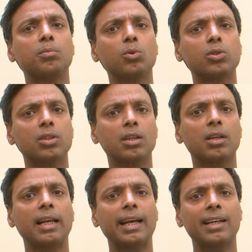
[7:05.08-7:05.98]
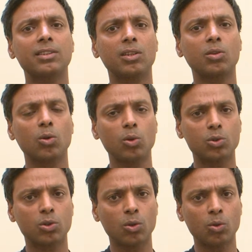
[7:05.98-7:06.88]
PoolCircle as a
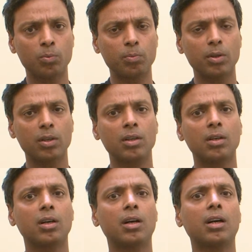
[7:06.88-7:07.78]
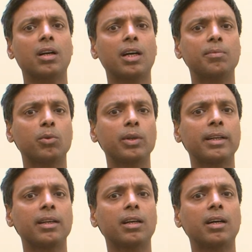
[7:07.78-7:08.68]
closed loop
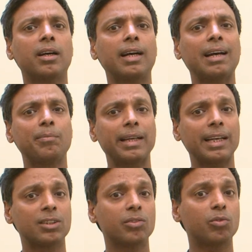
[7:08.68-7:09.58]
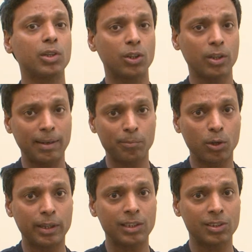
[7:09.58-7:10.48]
carpooling application for your
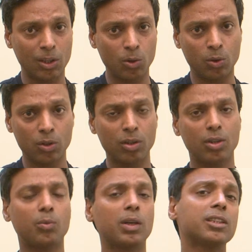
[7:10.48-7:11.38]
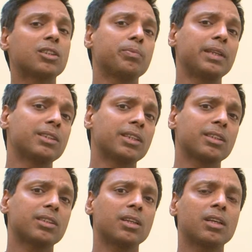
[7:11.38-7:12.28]
employees alone. What this means
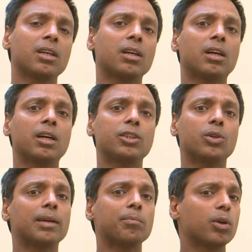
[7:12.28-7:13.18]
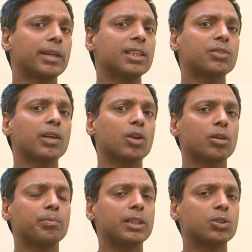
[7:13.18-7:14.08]
is, your employees will
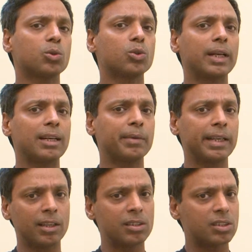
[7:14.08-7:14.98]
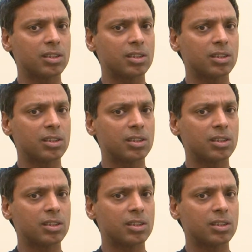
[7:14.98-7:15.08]
not be shown to anybody else.